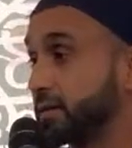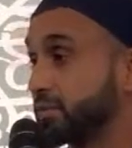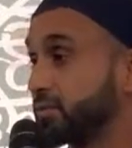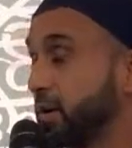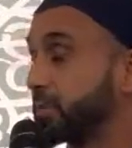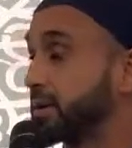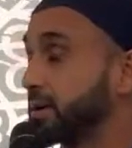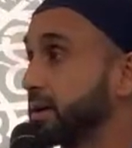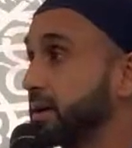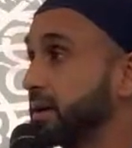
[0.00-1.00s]
from
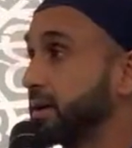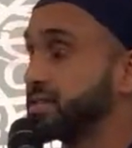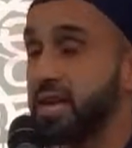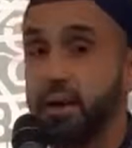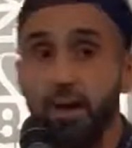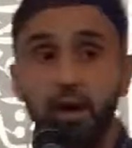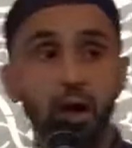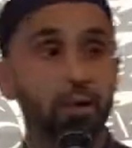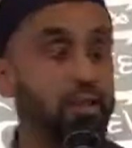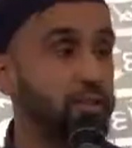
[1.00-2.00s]
Hisham
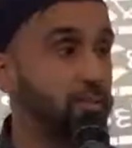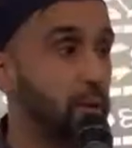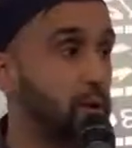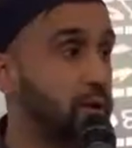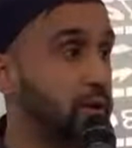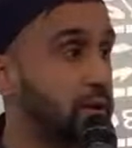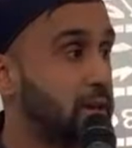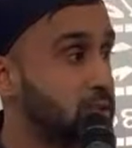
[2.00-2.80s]
al-Awadi's book,